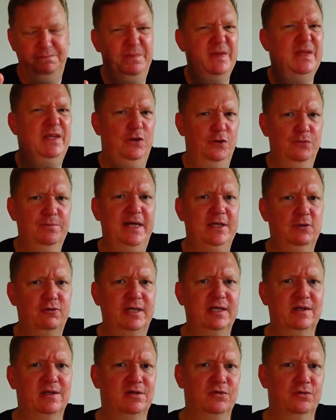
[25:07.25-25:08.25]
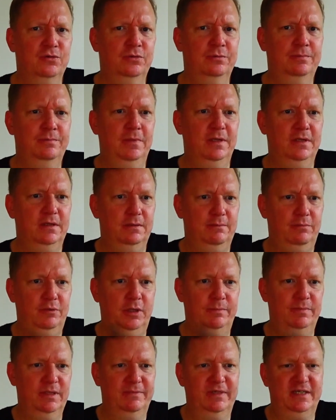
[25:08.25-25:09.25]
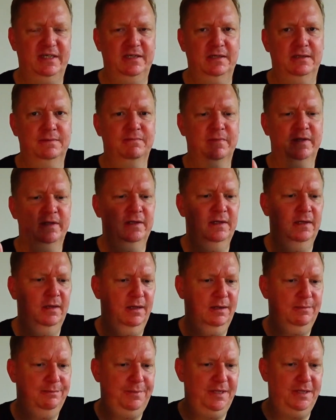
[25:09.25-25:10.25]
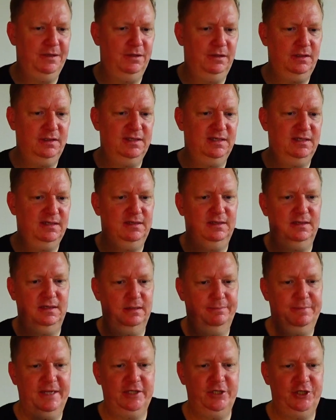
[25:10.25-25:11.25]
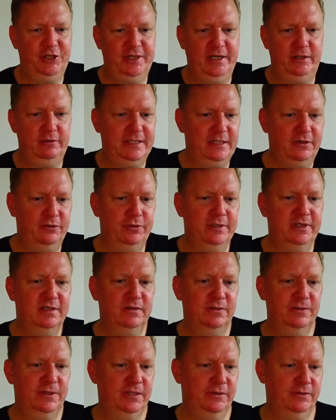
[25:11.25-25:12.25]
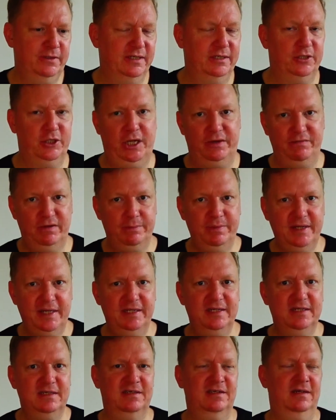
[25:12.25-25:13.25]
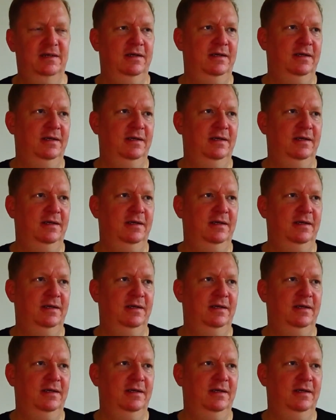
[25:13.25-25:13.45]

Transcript: You might run into problems here because Apache Directory Studio is Java-based,